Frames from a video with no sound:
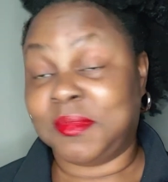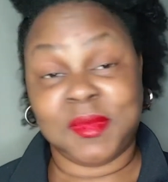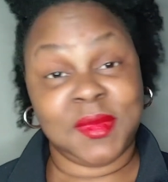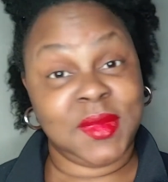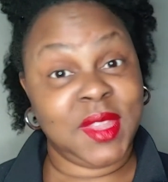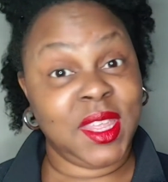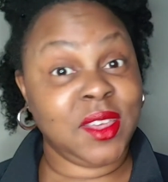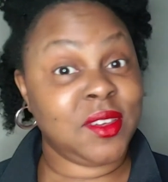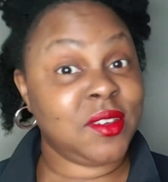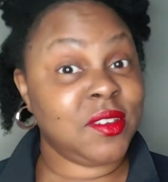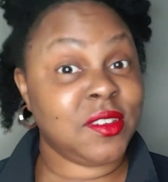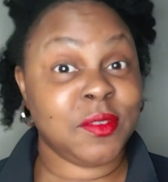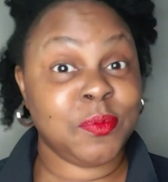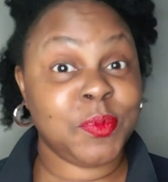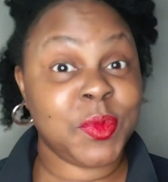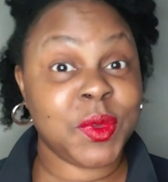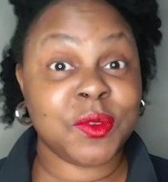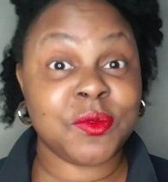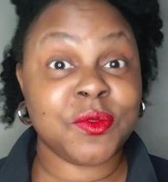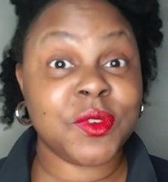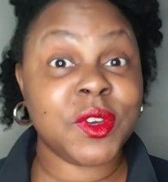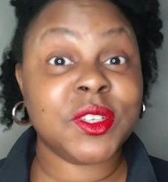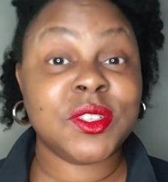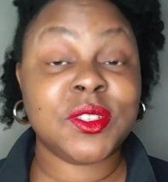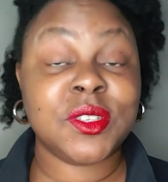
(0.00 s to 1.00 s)
They could have
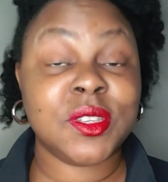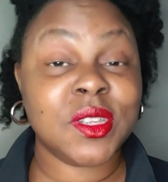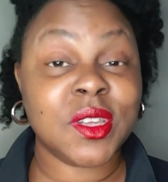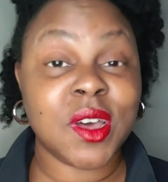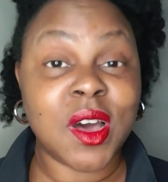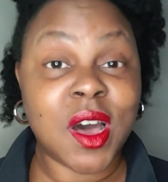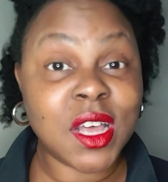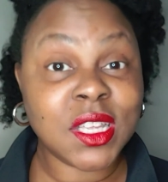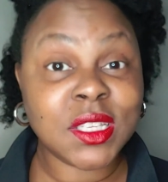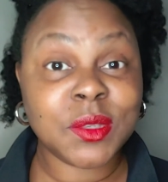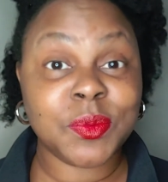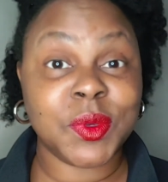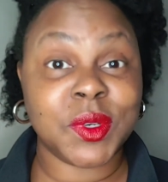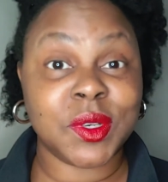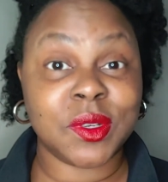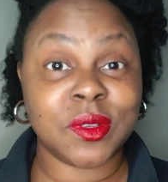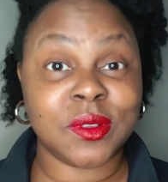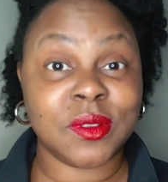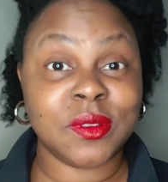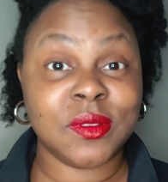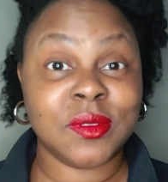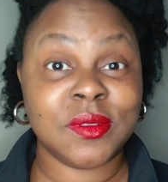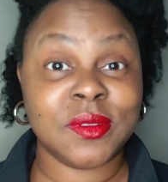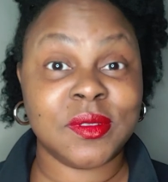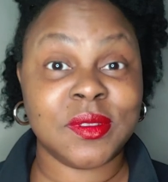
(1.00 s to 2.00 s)
been rushed to the hospital.
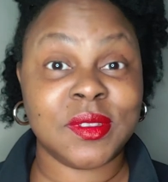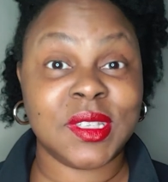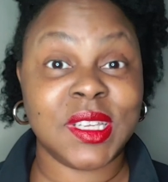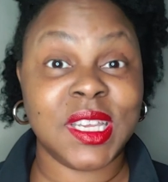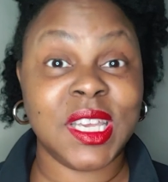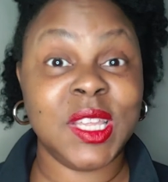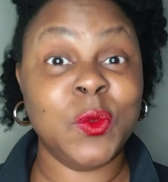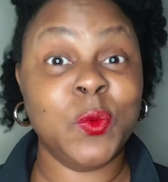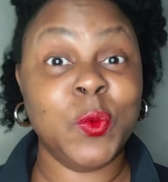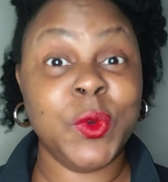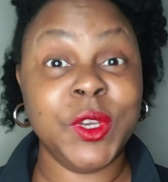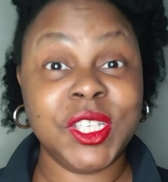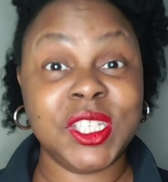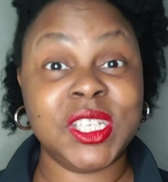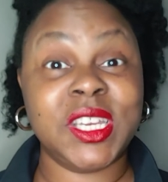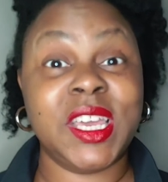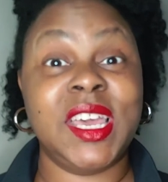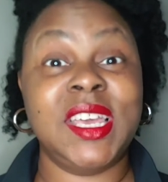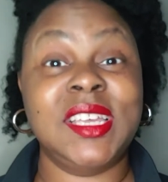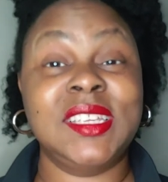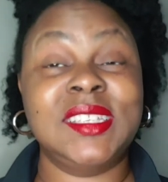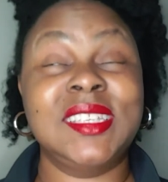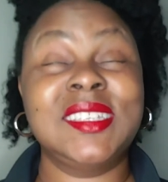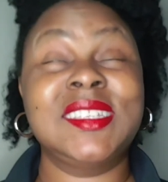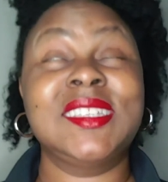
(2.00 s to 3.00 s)
In which
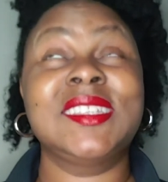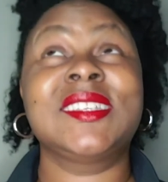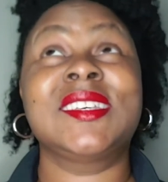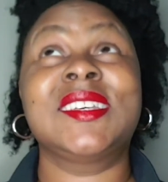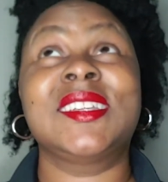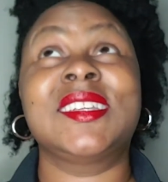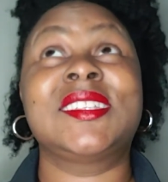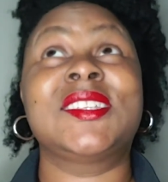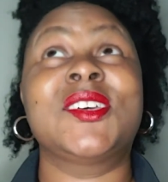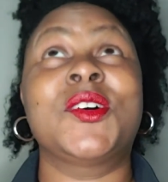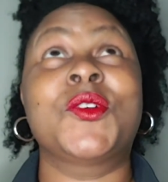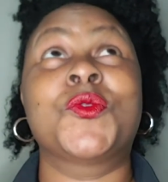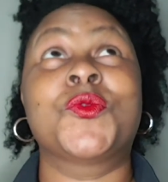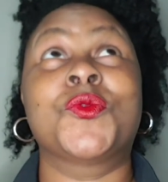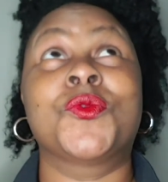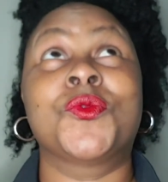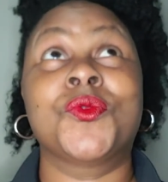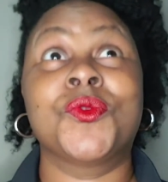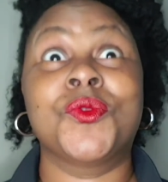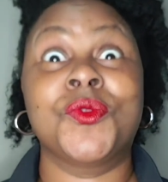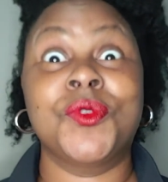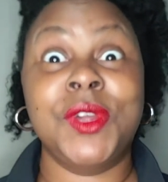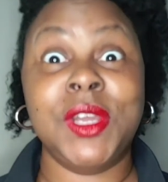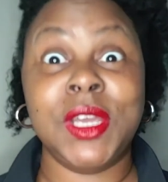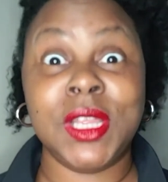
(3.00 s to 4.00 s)
case, this is going to
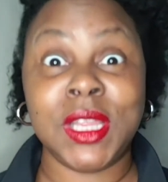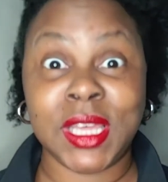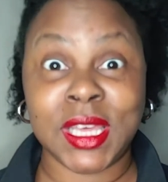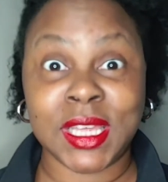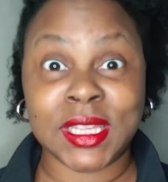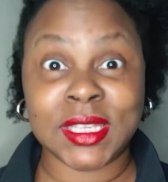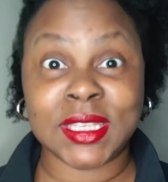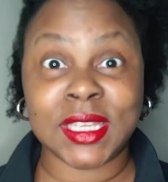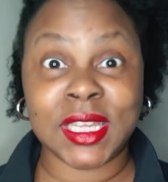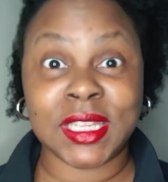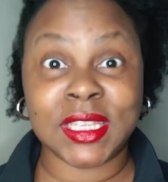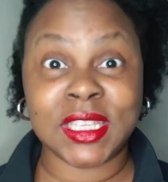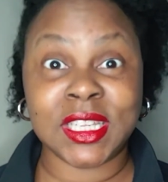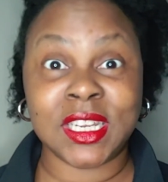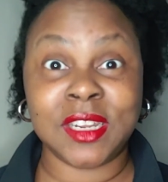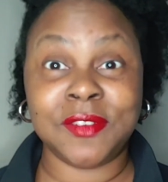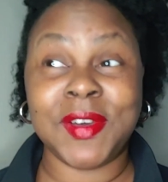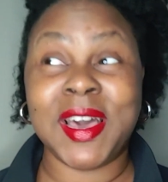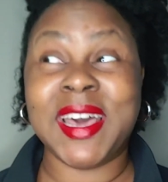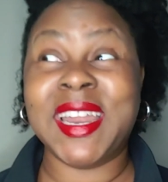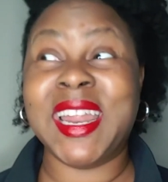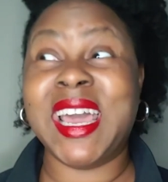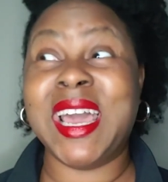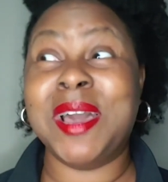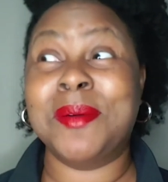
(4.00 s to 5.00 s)
sound really insensitive,
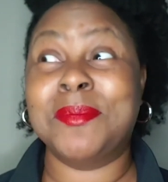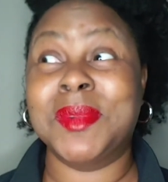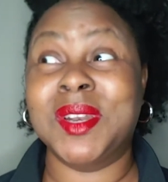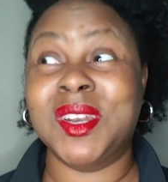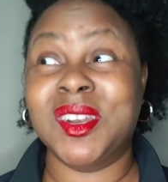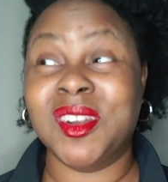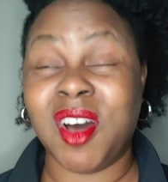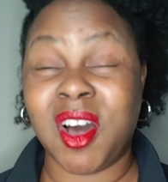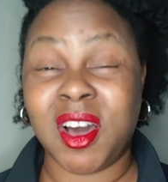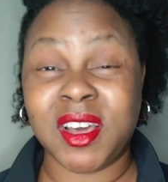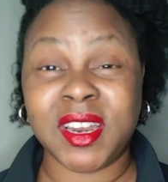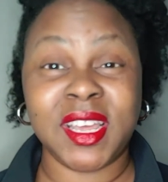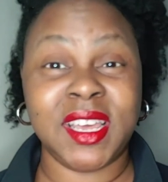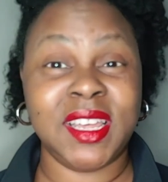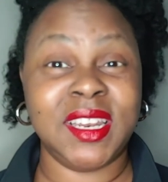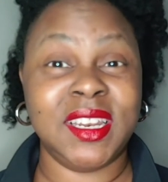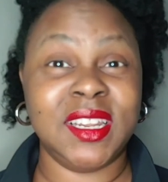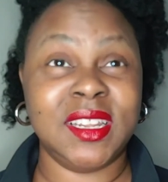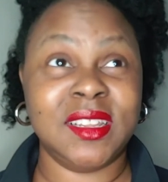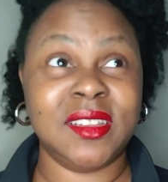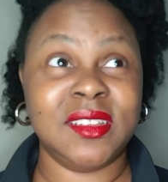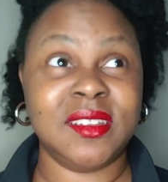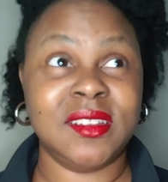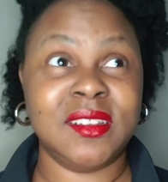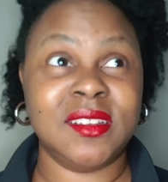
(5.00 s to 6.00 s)
and I am not
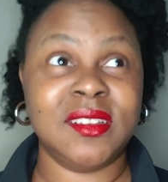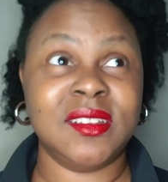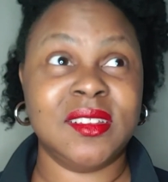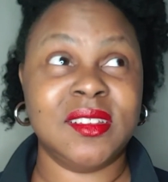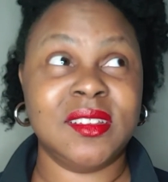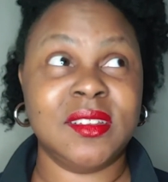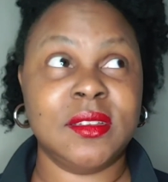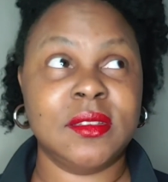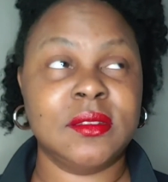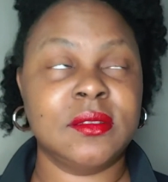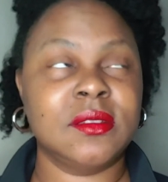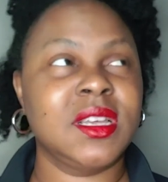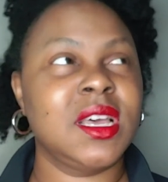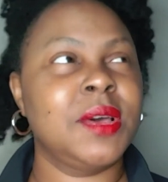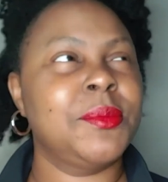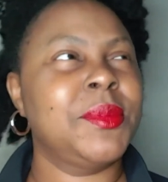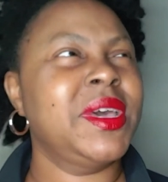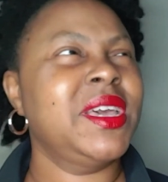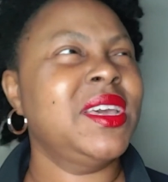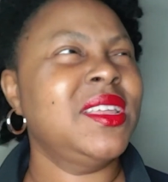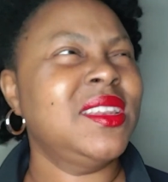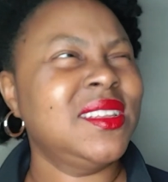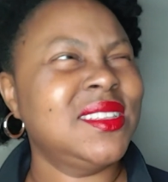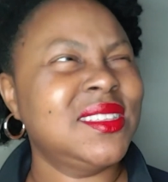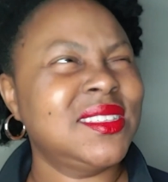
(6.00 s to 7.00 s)
am I
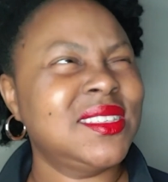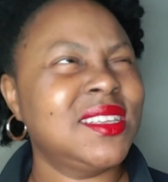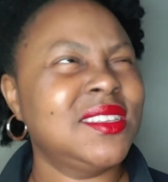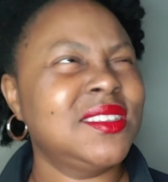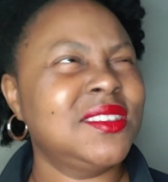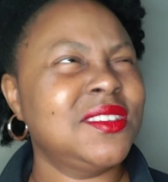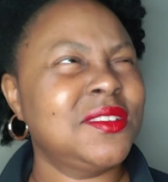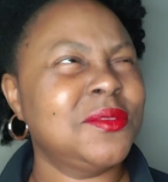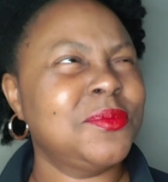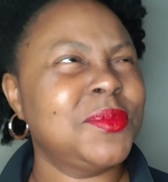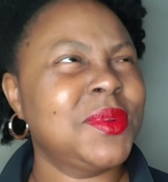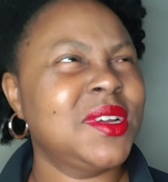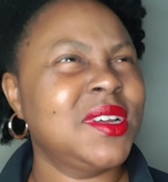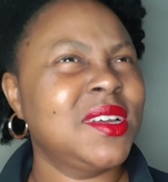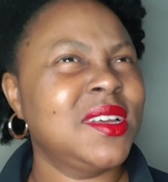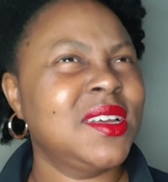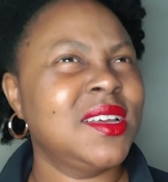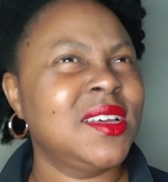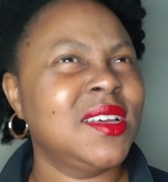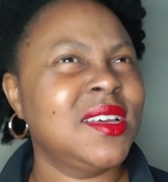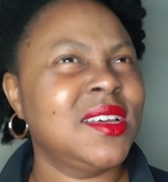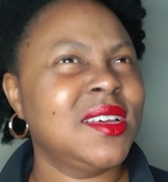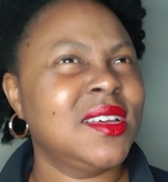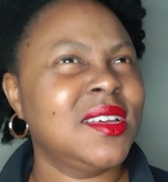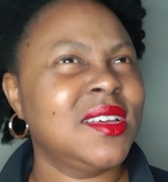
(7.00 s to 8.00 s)
an insensitive?
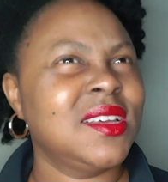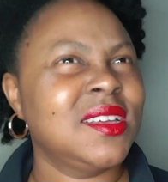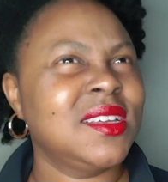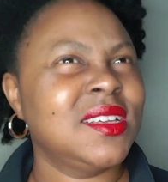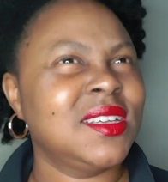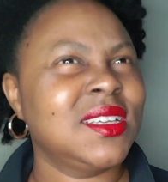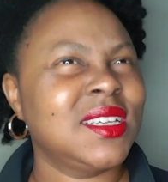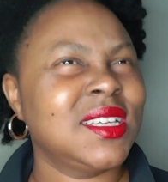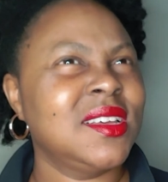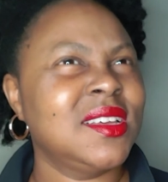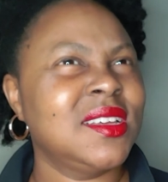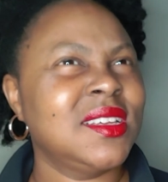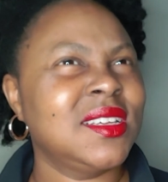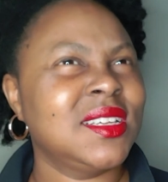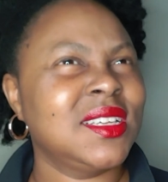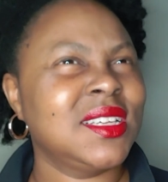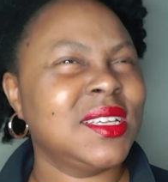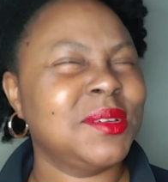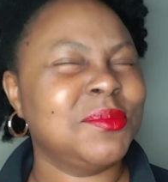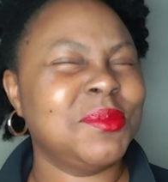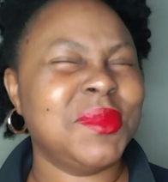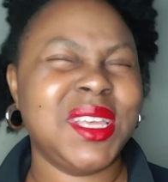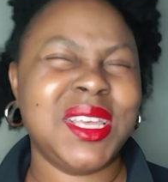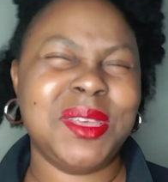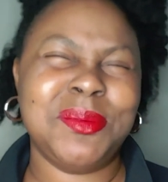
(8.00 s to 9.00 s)

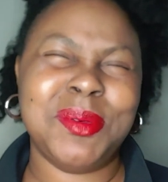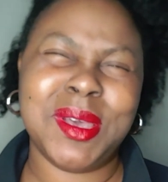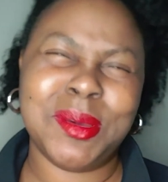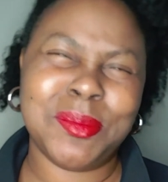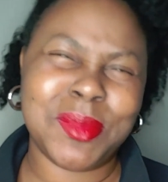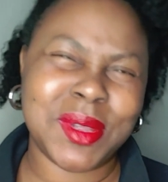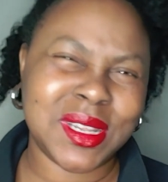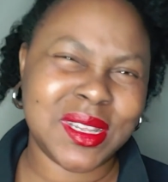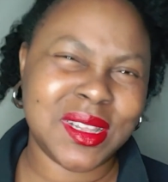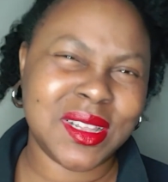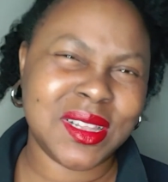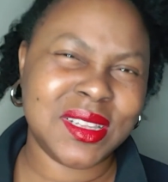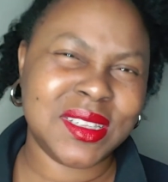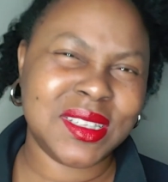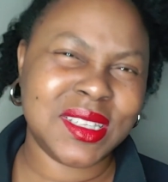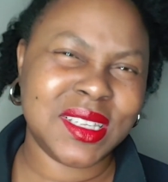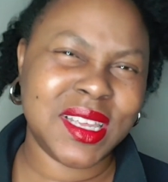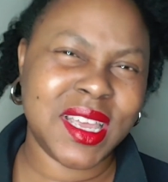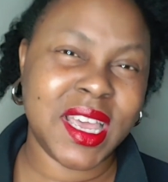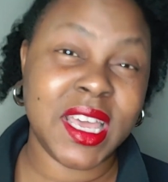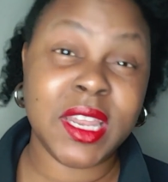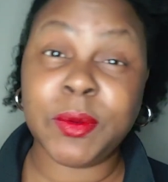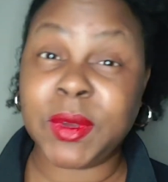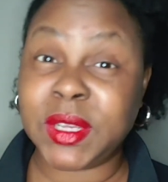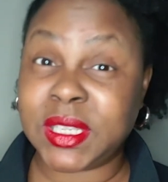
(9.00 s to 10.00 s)
Maybe I'm a little.
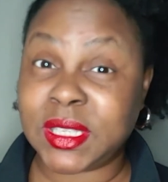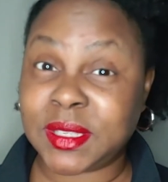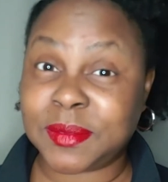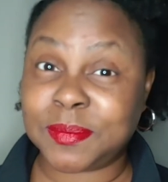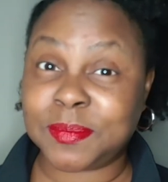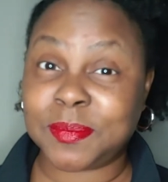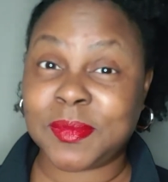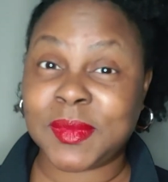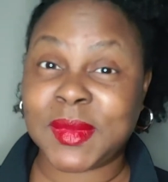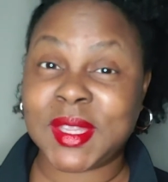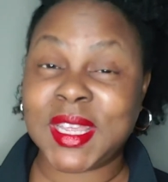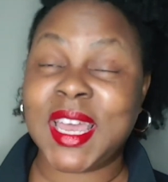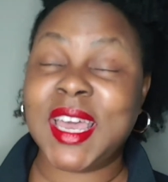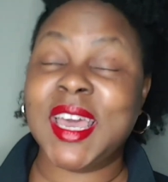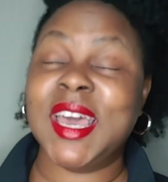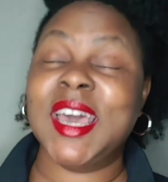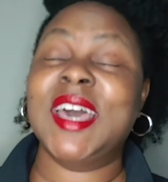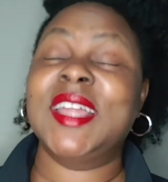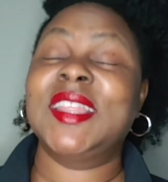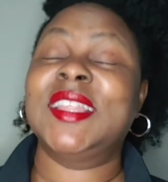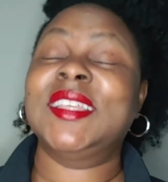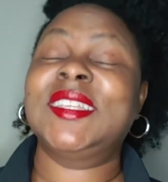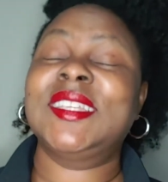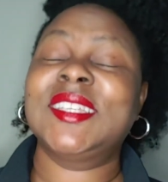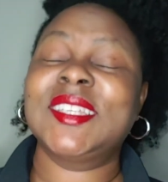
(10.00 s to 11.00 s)
Anyways,
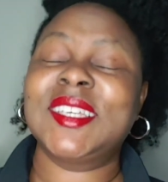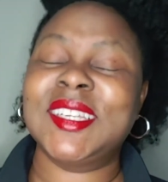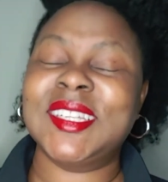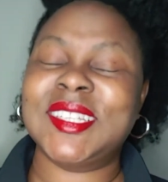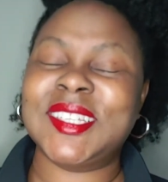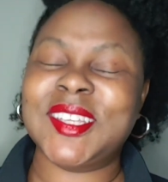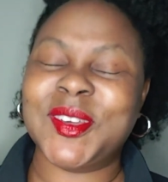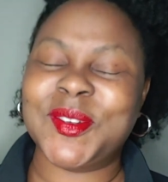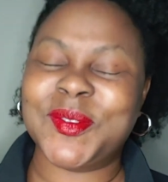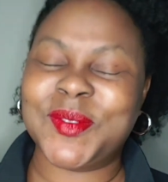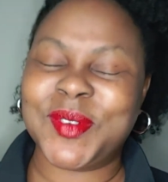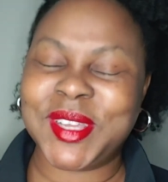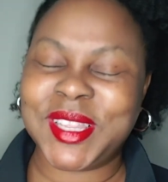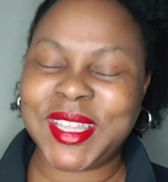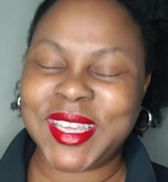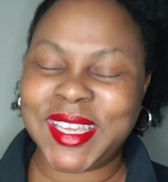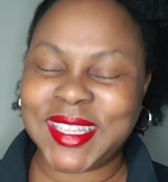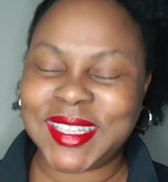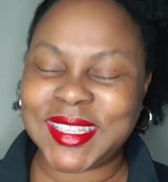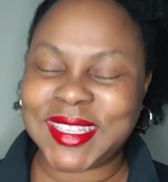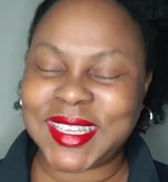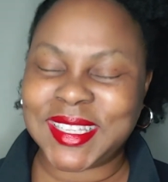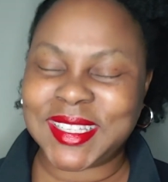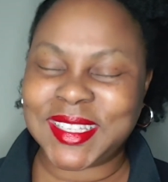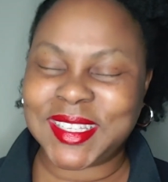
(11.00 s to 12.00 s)
this is going to sound really
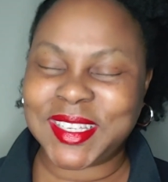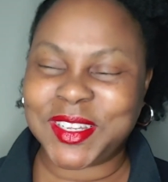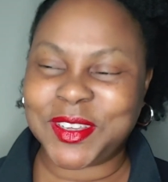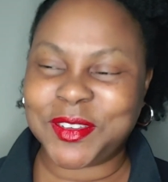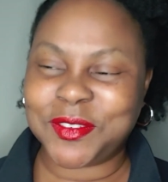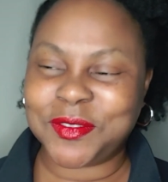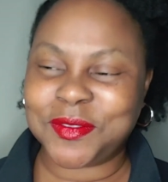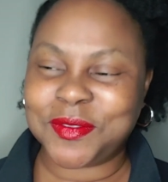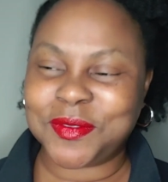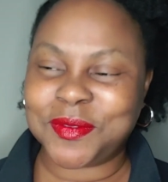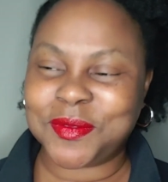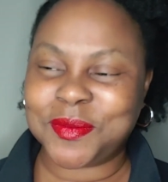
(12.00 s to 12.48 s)
insensitive.